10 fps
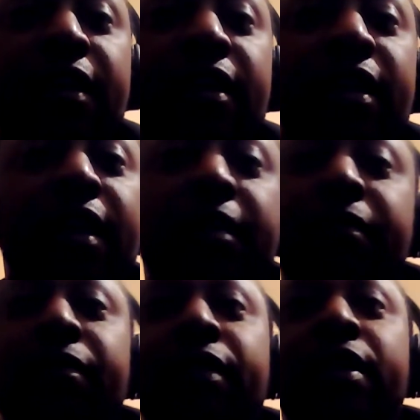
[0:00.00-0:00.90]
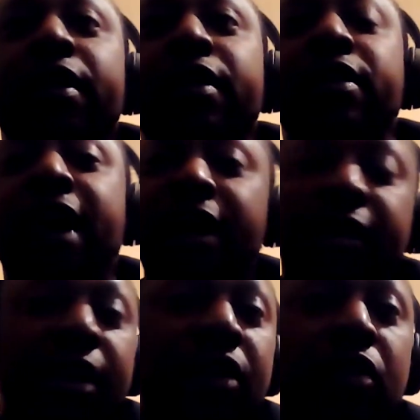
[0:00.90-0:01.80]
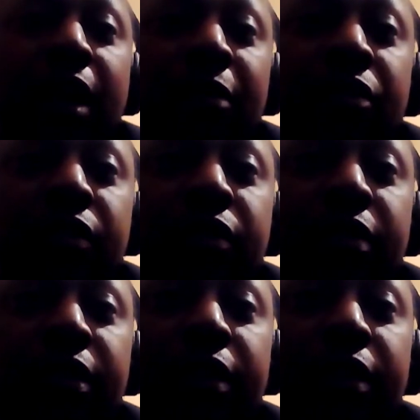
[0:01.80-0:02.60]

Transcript: yeah, that their corruption,